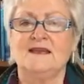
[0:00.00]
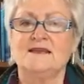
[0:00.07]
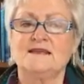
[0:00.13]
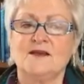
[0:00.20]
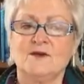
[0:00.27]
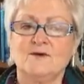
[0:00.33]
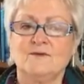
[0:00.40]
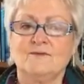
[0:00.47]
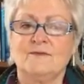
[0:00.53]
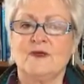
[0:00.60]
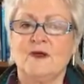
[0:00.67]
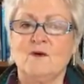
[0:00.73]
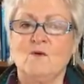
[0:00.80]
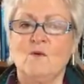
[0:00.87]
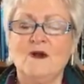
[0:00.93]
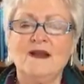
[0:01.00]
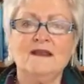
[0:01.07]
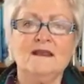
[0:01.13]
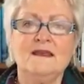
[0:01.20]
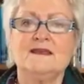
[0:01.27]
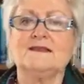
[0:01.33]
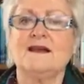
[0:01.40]
So one of
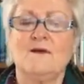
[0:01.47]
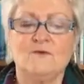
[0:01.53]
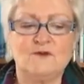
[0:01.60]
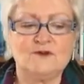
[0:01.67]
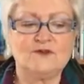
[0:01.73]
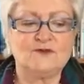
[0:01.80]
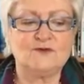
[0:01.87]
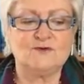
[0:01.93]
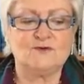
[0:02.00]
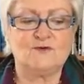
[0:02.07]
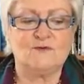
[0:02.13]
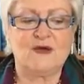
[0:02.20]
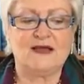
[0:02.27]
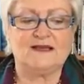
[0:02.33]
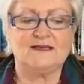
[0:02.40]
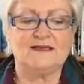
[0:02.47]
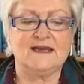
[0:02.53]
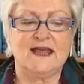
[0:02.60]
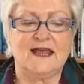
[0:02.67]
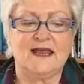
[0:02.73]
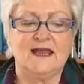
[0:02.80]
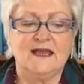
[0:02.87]
the things I want to talk about
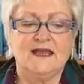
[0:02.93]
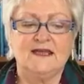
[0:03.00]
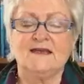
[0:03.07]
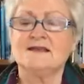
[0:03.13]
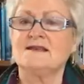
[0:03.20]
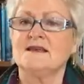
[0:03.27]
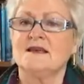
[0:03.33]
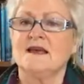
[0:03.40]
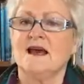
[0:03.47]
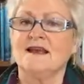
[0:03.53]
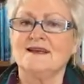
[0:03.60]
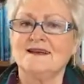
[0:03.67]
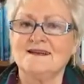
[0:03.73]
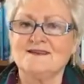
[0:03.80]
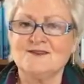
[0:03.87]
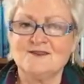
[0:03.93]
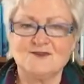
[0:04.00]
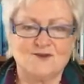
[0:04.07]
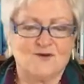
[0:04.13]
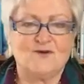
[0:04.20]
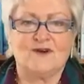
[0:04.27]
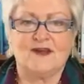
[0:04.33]
today is a little
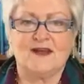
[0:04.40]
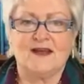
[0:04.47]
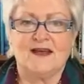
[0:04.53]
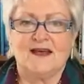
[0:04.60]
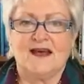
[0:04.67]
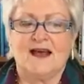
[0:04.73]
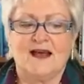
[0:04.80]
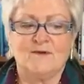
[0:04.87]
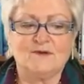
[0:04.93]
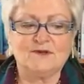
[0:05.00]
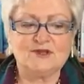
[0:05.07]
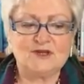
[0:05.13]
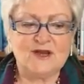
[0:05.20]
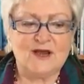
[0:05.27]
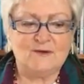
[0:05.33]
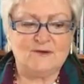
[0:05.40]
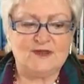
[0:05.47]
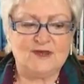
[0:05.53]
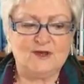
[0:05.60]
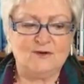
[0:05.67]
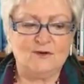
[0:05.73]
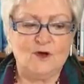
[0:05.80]
story I will share
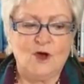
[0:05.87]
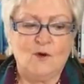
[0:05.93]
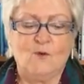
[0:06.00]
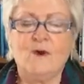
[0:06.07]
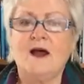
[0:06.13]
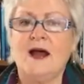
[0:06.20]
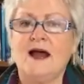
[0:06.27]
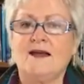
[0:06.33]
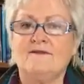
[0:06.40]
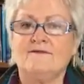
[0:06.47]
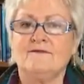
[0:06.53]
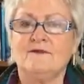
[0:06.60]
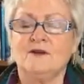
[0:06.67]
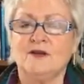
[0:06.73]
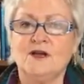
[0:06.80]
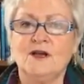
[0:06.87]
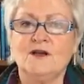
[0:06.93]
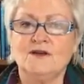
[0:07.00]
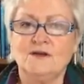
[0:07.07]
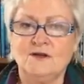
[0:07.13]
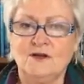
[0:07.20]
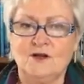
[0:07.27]
with you where I've
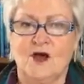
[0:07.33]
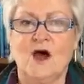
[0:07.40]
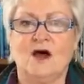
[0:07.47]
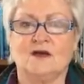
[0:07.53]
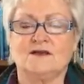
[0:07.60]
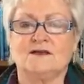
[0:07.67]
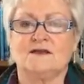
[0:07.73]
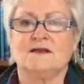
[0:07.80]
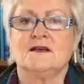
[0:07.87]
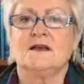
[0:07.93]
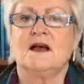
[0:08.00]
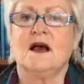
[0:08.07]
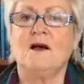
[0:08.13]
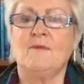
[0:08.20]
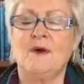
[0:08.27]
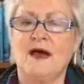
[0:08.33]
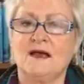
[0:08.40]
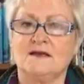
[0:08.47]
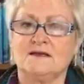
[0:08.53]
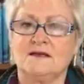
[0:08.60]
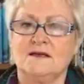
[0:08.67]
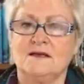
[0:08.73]
learned a lot
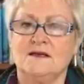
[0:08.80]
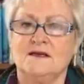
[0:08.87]
about